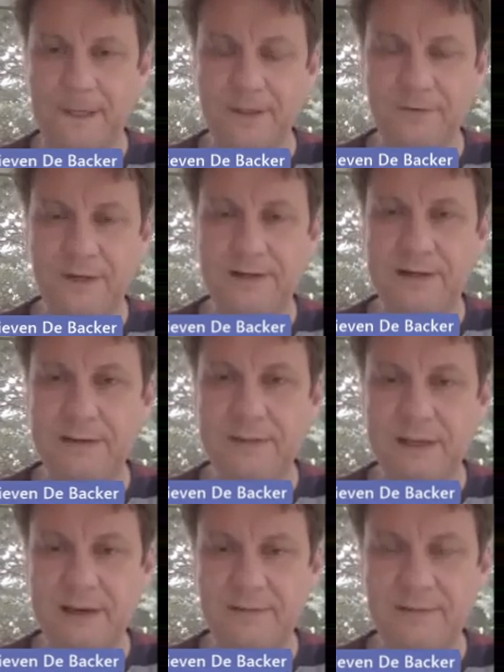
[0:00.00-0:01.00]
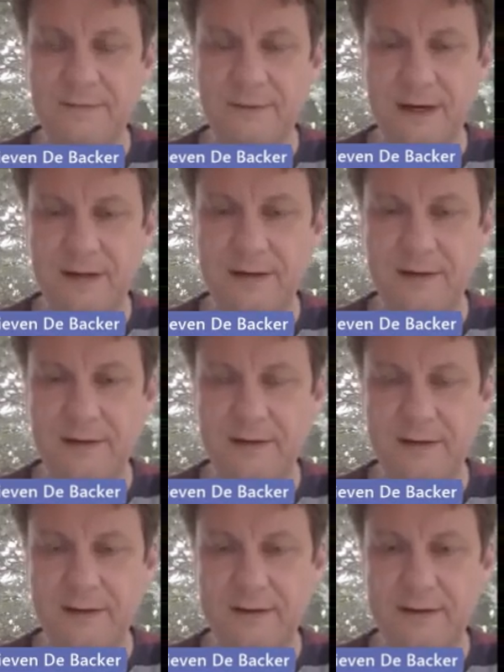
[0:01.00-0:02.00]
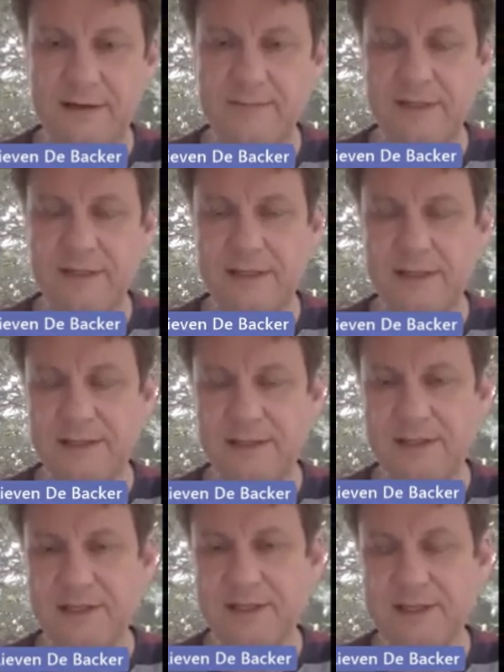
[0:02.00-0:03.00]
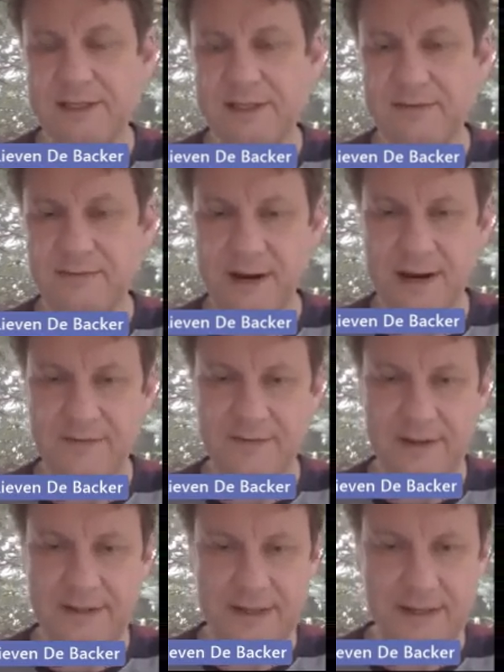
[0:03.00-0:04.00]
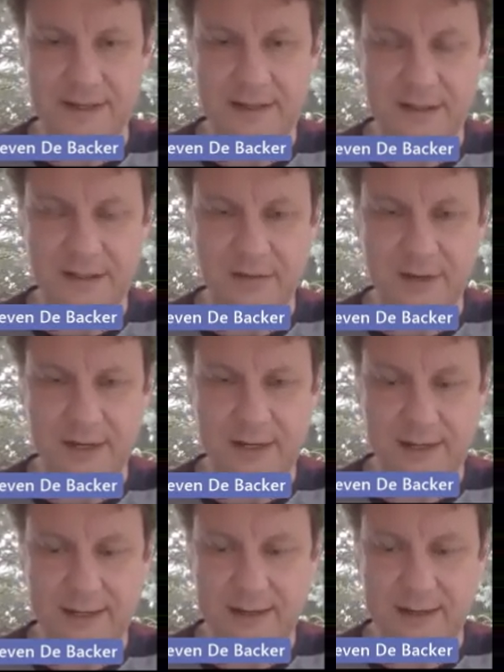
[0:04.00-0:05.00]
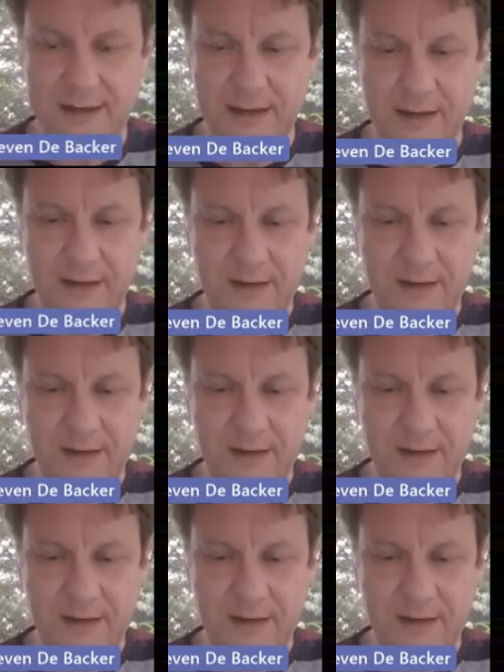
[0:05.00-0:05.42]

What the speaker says: So here the limiting factor, the limiting digit is the 5 at the end. So I can